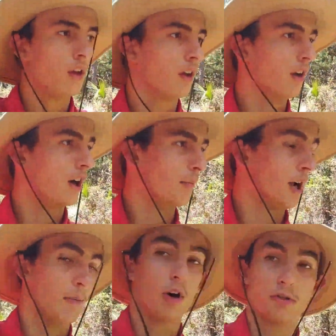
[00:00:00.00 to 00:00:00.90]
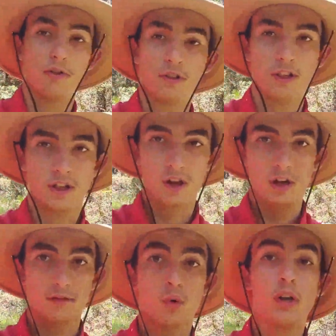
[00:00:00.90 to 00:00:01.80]
I'm also seeing a lot
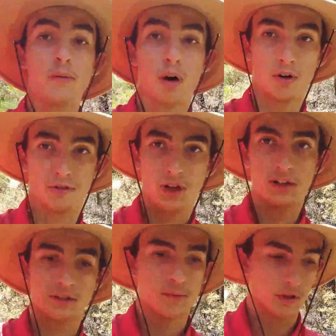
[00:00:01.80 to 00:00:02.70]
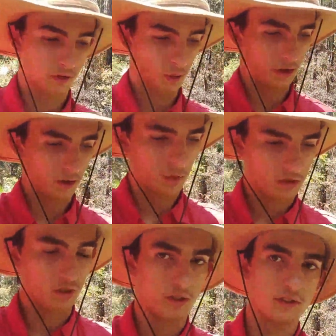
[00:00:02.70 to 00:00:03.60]
of queen butterflies coming through here, which
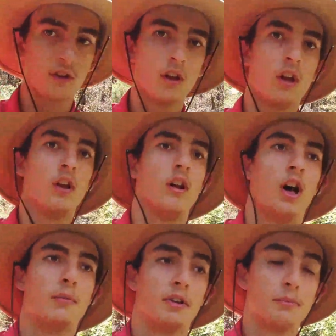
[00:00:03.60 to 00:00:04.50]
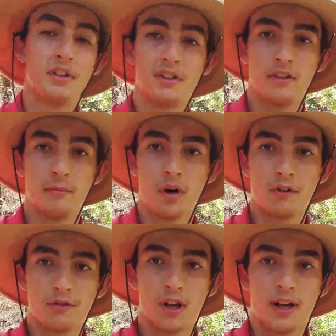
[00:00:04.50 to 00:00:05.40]
is a species of
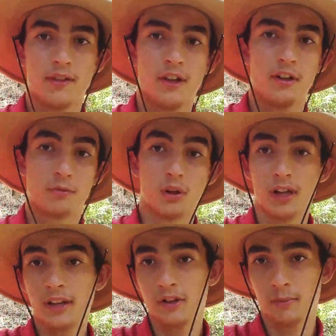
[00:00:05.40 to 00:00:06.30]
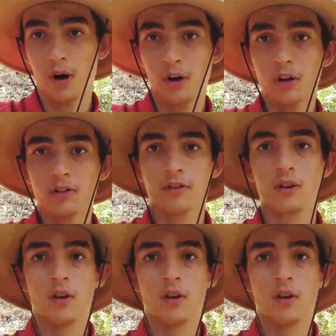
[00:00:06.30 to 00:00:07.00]
butterfly that is related to monarchs,